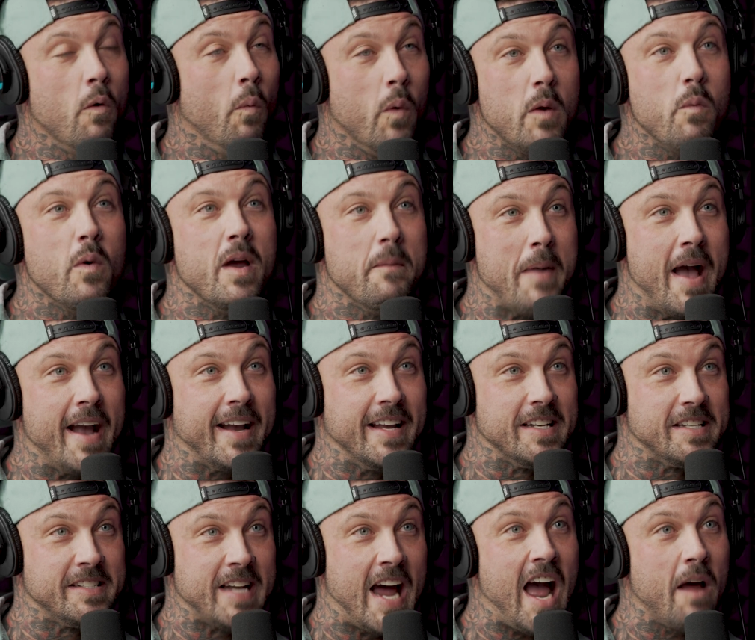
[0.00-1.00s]
We went back
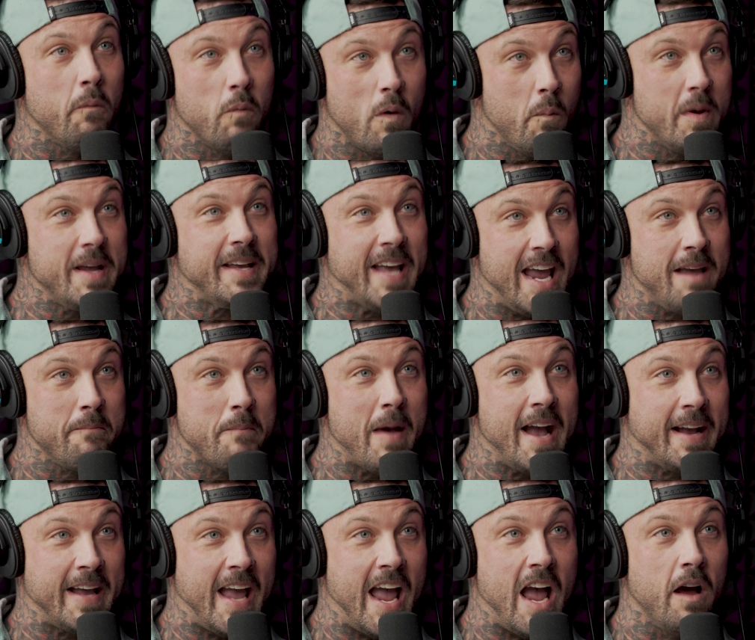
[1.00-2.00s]
inside. When we came
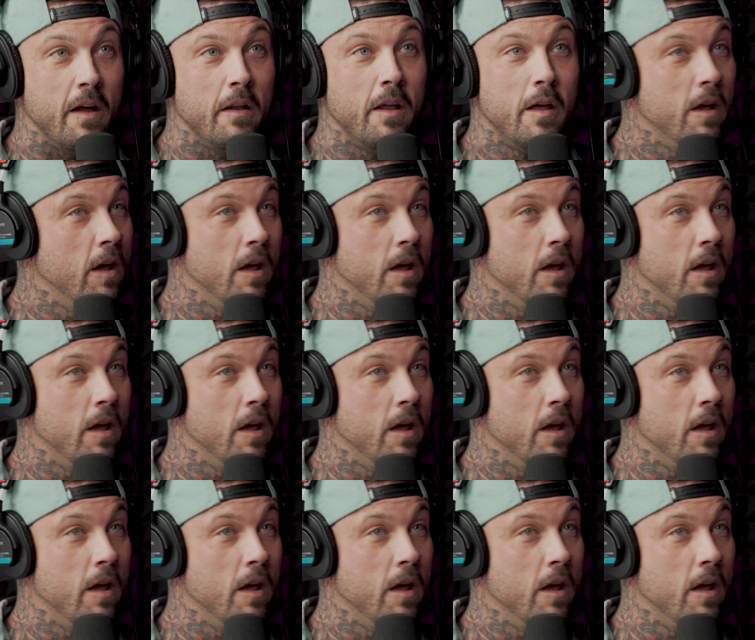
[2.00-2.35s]
back out,